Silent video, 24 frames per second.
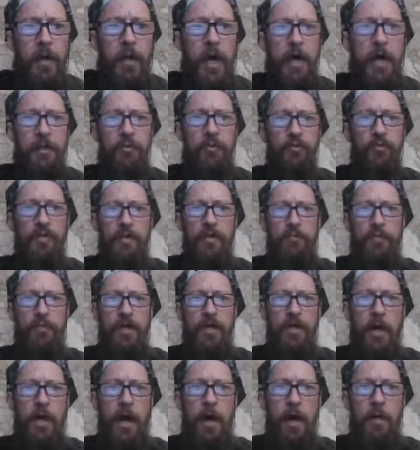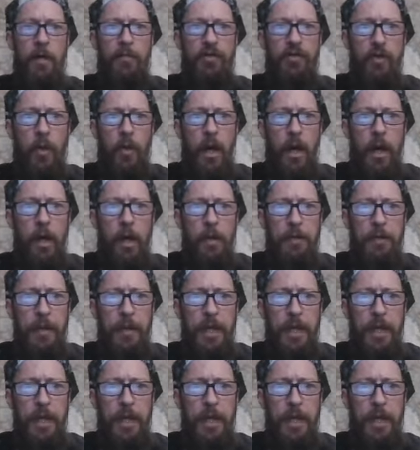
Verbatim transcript: At 3 p.m., 12,